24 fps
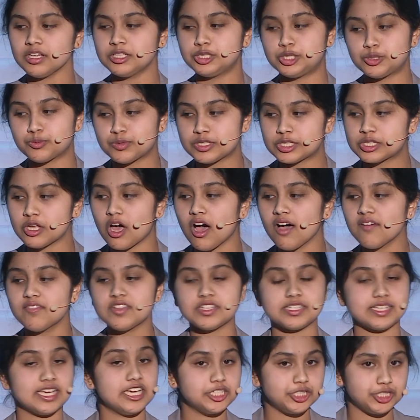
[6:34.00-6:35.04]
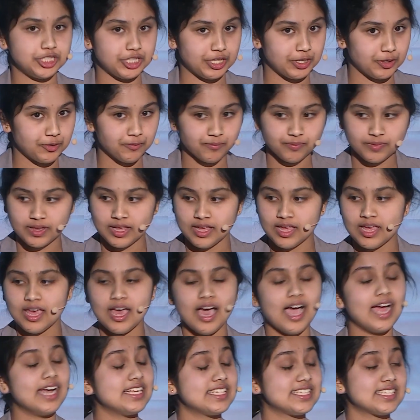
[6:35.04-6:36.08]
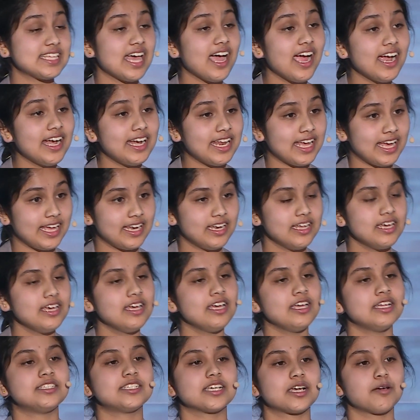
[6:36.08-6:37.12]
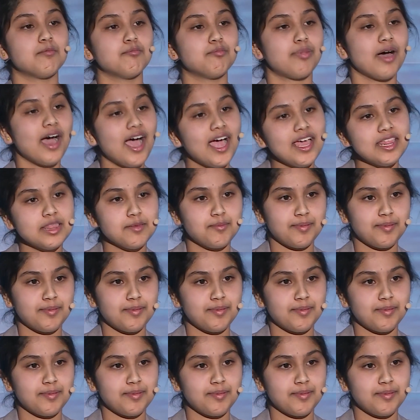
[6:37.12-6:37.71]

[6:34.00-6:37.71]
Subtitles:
To resolve this issue, I decided to combine